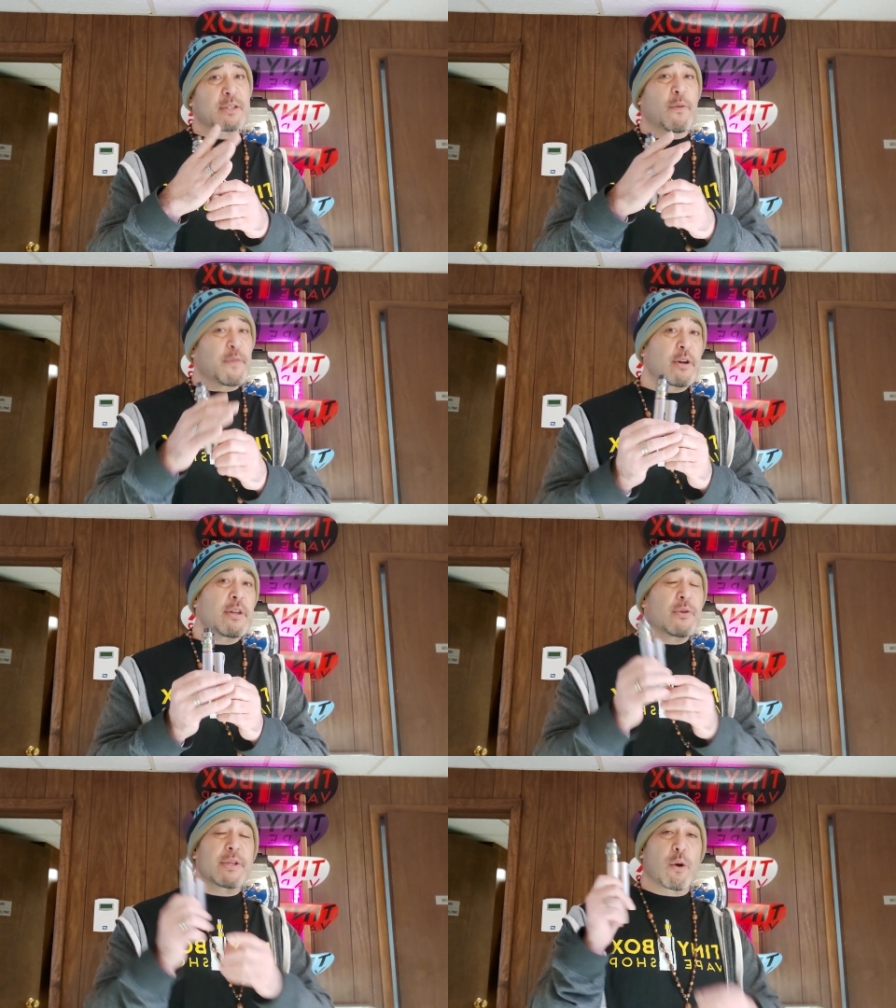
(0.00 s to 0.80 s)
So if you're
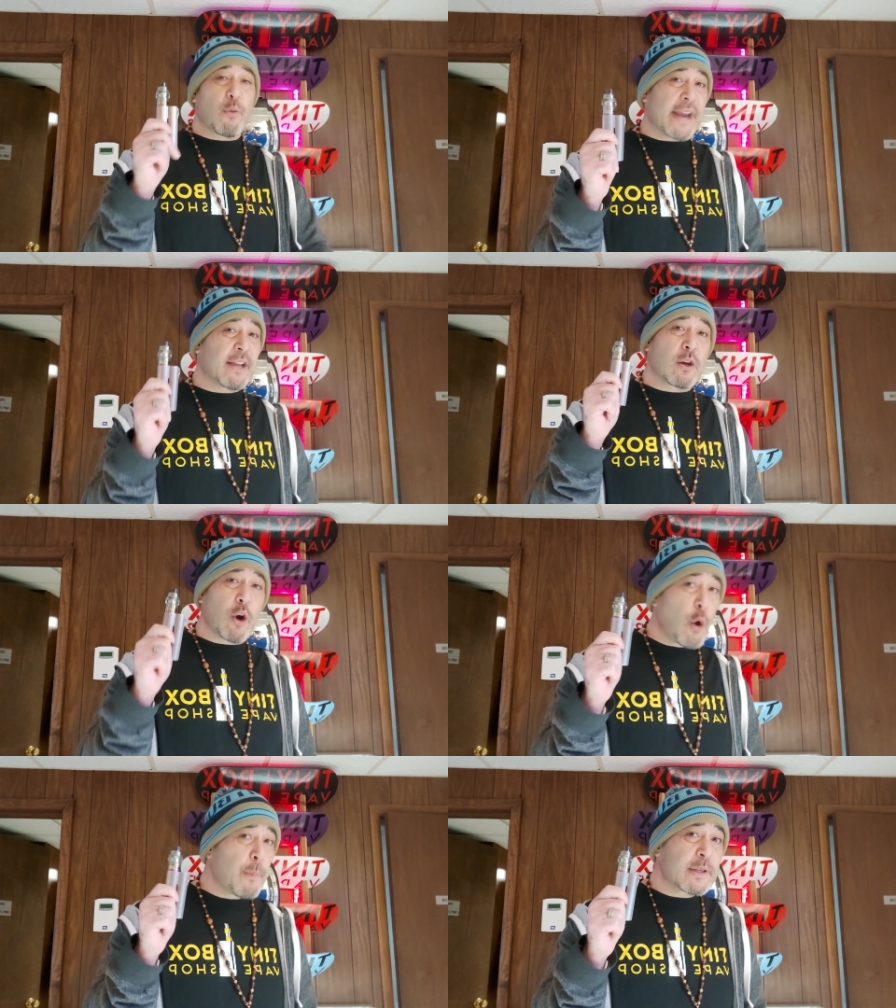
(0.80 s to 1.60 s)
using a regular
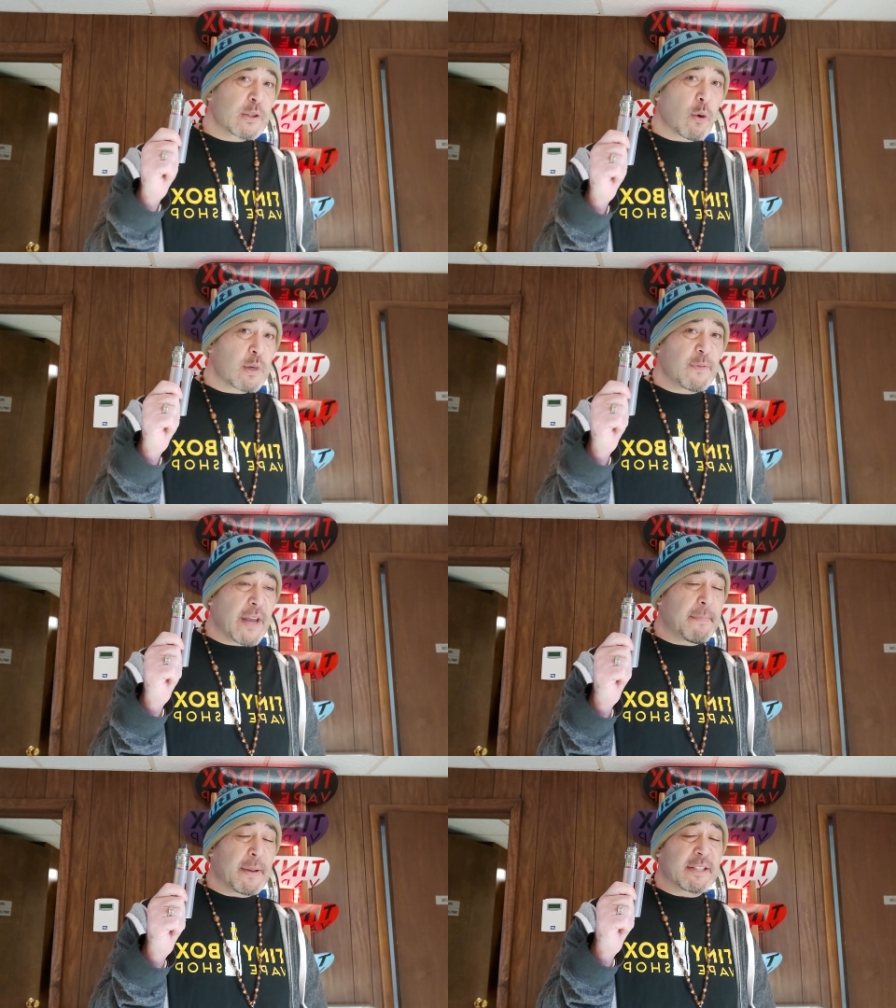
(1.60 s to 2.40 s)
open source
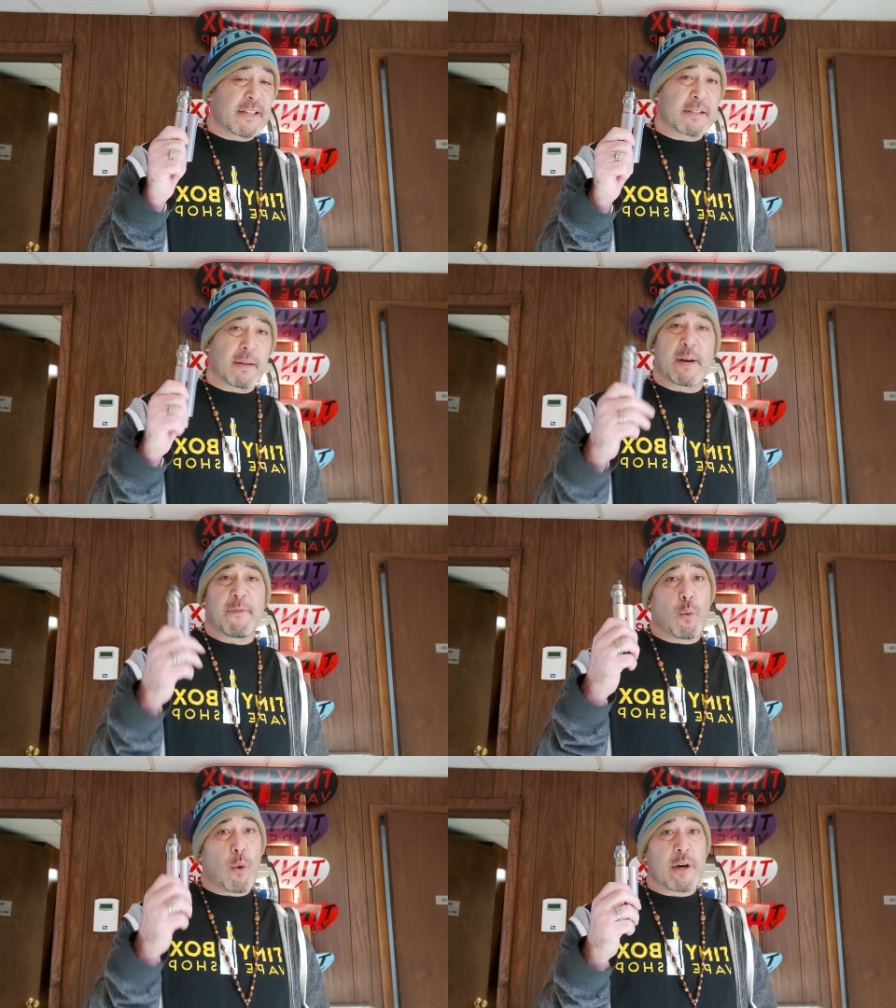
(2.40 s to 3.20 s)
vaping system, and if
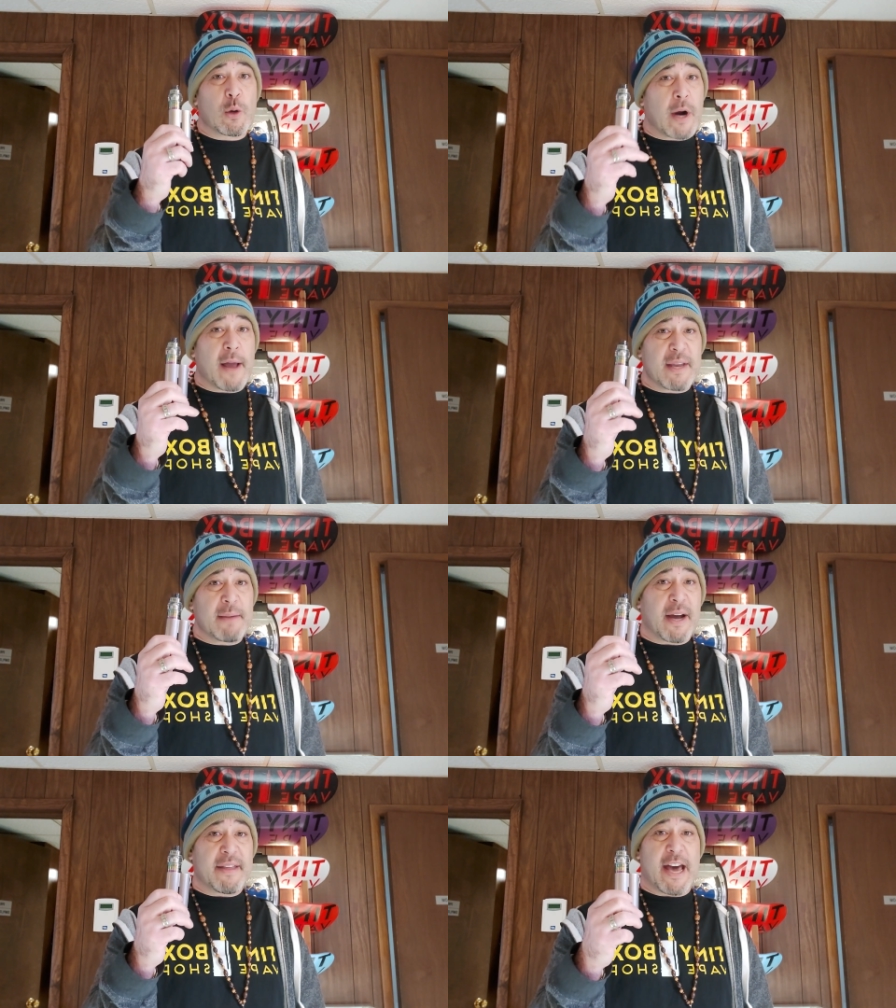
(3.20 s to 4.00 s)
you're wondering what I
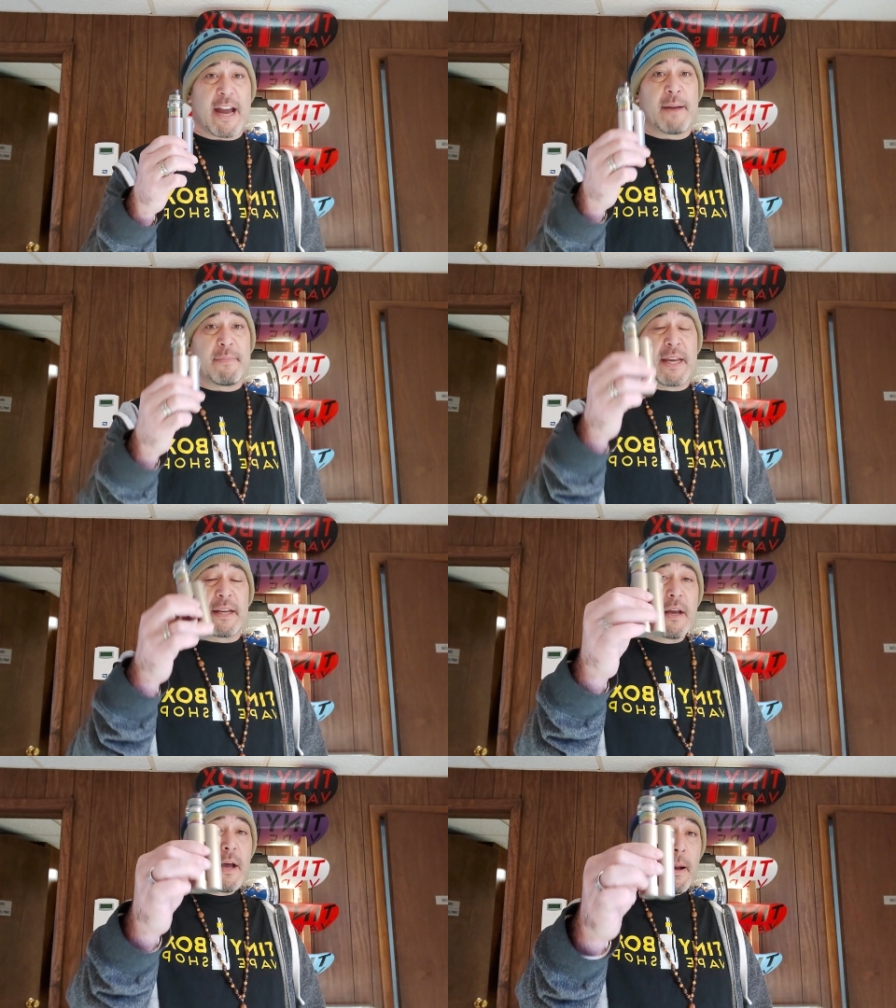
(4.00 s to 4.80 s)
mean by that, I mean